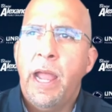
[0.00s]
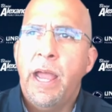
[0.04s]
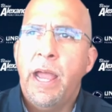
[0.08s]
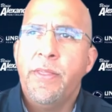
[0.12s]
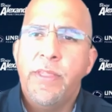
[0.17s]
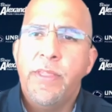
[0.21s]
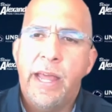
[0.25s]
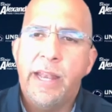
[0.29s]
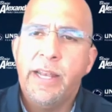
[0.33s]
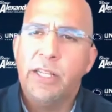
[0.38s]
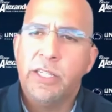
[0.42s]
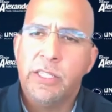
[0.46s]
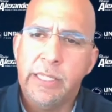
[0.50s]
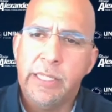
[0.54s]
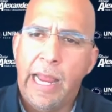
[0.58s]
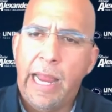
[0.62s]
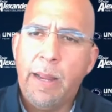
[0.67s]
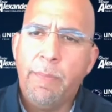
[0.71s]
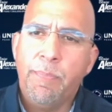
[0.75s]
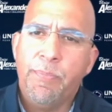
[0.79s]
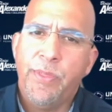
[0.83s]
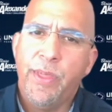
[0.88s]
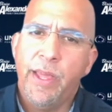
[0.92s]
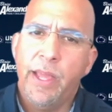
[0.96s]
And then the
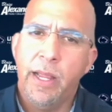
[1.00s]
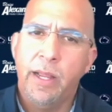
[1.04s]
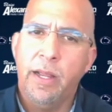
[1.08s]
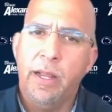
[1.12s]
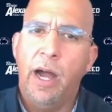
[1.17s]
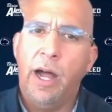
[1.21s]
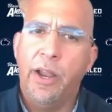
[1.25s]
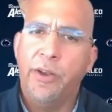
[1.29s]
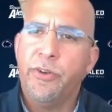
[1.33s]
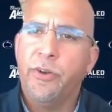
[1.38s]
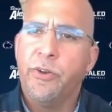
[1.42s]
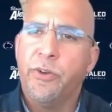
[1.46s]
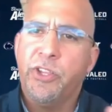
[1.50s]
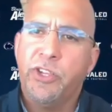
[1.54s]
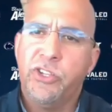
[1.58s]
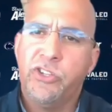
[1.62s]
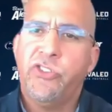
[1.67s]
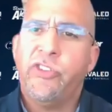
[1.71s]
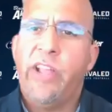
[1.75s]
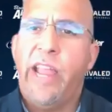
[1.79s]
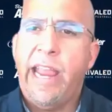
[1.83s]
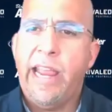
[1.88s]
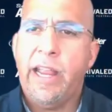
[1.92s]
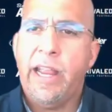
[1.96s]
same thing under the
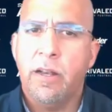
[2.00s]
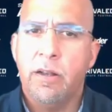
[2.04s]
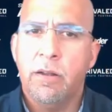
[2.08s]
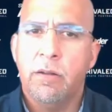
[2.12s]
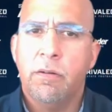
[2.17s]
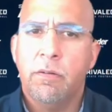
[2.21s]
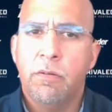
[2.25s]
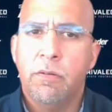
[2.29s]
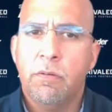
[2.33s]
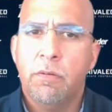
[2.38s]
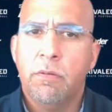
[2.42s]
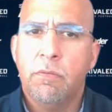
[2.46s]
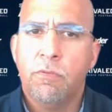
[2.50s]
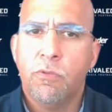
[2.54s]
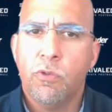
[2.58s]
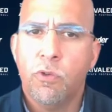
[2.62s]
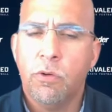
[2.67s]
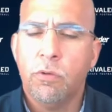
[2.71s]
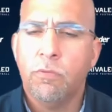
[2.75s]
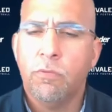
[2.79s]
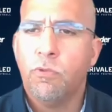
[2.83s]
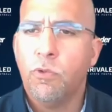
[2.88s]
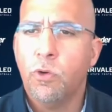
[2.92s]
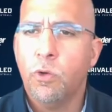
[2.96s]
state
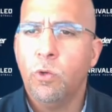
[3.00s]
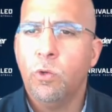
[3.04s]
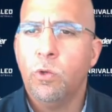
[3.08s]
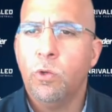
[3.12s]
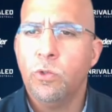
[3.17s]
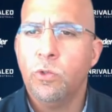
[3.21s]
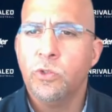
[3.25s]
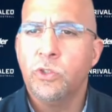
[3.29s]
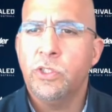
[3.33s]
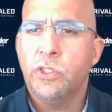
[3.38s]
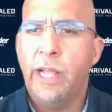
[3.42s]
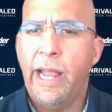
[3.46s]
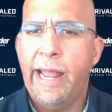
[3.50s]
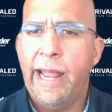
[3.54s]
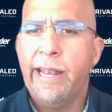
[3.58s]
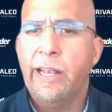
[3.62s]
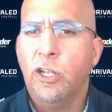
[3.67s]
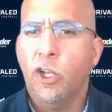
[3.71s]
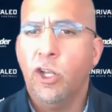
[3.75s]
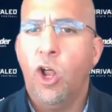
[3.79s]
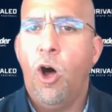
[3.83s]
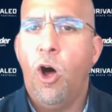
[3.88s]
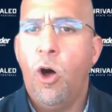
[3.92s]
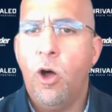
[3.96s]
rules
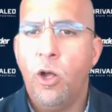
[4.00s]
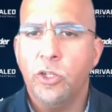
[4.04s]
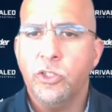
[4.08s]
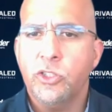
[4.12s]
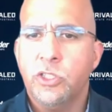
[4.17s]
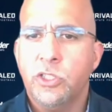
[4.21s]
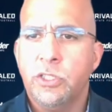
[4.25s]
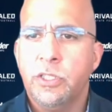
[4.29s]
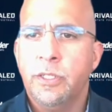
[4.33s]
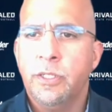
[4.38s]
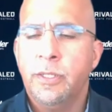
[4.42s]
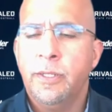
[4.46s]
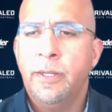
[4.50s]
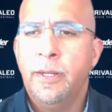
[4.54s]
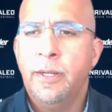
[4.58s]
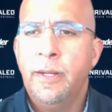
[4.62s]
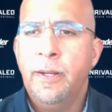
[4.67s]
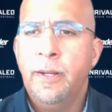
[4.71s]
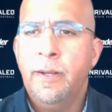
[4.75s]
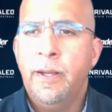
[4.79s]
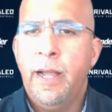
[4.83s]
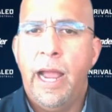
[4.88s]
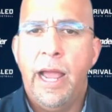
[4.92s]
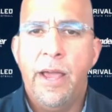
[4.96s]
and laws.
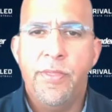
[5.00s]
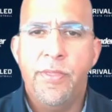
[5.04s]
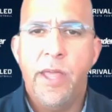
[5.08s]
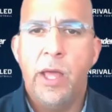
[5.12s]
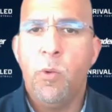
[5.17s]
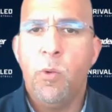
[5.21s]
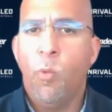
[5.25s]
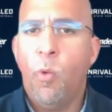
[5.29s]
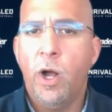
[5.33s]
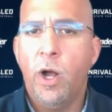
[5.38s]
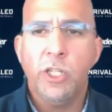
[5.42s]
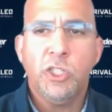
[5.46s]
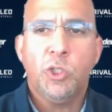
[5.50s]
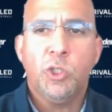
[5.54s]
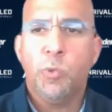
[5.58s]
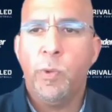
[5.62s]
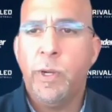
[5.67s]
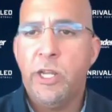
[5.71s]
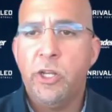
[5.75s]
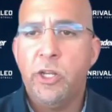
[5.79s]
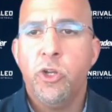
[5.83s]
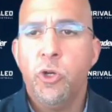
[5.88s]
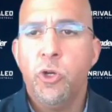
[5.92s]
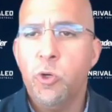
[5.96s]
And then once
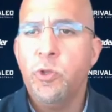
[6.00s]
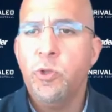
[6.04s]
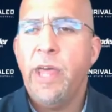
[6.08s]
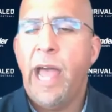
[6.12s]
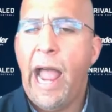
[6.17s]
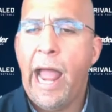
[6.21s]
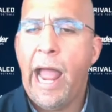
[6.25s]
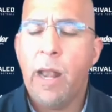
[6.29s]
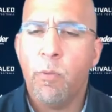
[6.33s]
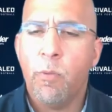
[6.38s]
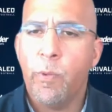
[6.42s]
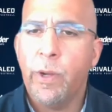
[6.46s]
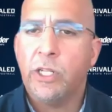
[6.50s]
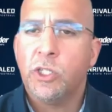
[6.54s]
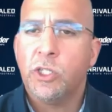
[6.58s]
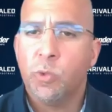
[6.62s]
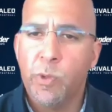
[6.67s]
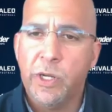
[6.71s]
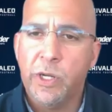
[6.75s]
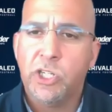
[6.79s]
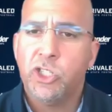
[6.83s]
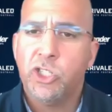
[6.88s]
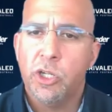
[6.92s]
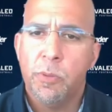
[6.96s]
we do that,
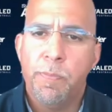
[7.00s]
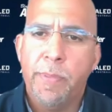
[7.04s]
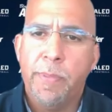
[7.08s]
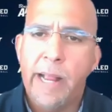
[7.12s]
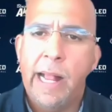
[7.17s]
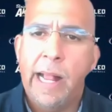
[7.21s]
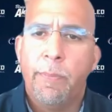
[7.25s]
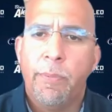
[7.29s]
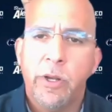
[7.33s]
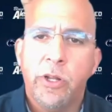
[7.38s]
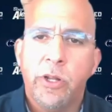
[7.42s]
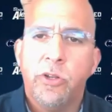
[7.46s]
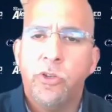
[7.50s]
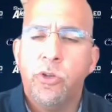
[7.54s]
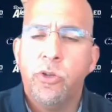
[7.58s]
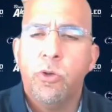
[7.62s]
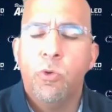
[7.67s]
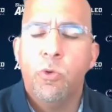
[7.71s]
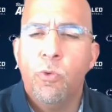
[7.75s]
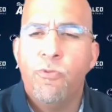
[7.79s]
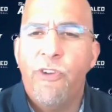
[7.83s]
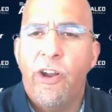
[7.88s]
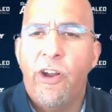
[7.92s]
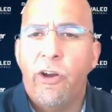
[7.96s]
which we should be able to
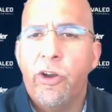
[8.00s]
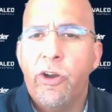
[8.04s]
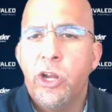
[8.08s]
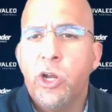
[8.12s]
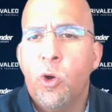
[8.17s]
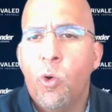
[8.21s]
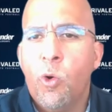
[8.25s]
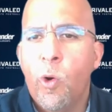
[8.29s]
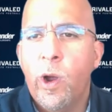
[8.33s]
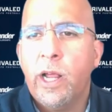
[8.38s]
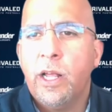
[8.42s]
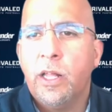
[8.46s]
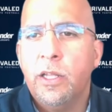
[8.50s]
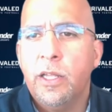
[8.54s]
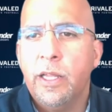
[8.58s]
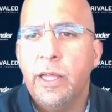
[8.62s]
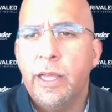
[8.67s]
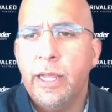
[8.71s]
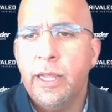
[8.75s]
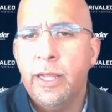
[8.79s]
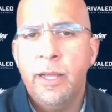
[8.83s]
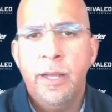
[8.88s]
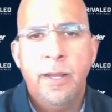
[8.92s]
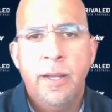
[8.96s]
do very
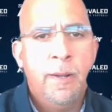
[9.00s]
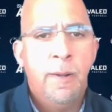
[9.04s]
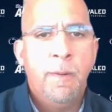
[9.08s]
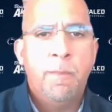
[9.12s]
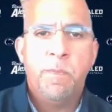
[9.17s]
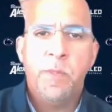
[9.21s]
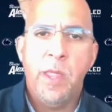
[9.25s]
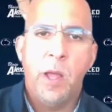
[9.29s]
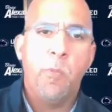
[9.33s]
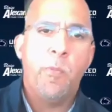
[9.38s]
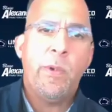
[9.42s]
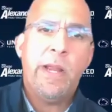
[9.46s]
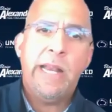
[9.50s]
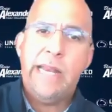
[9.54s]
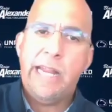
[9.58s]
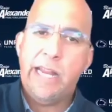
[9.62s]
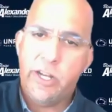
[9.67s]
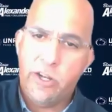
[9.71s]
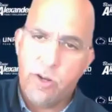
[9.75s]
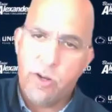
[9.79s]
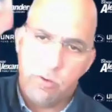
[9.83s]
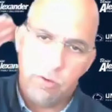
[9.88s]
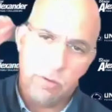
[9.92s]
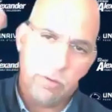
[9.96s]
quickly, then we
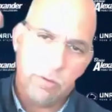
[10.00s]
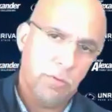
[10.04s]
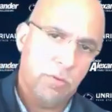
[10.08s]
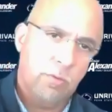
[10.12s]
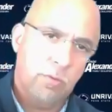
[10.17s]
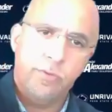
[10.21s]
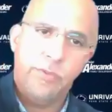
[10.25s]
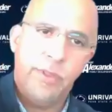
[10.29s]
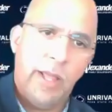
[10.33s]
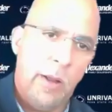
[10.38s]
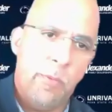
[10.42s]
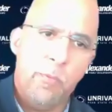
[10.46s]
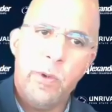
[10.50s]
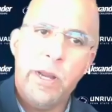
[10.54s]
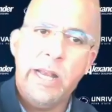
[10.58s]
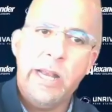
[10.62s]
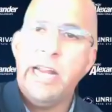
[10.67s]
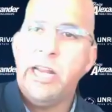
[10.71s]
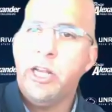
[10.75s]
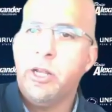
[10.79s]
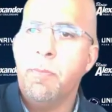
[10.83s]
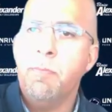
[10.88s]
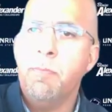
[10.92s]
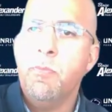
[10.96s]
need
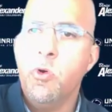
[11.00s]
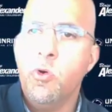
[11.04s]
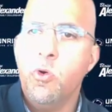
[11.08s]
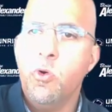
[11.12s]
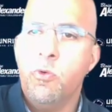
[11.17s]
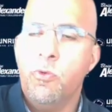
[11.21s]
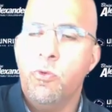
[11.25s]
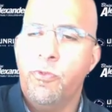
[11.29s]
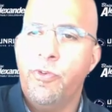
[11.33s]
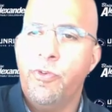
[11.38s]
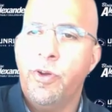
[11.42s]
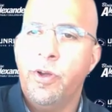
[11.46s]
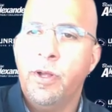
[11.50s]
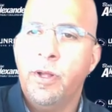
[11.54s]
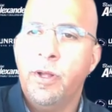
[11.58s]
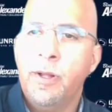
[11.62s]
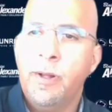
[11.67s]
to move.